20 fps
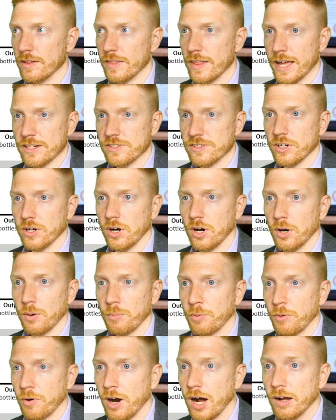That's our
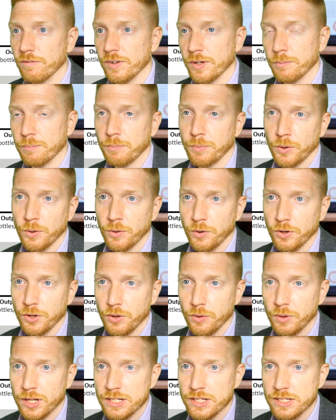profit per
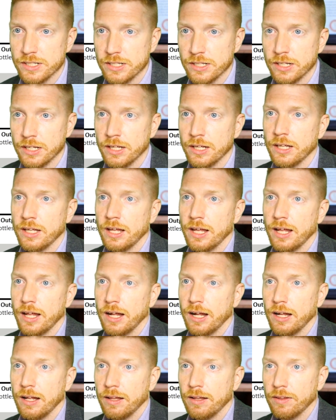unit.
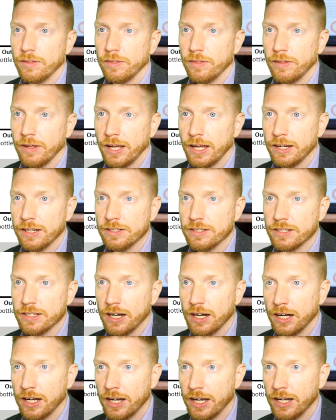that is
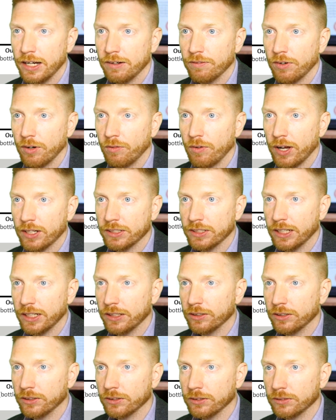the height of our
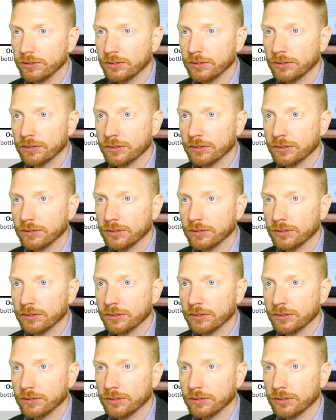rectangle,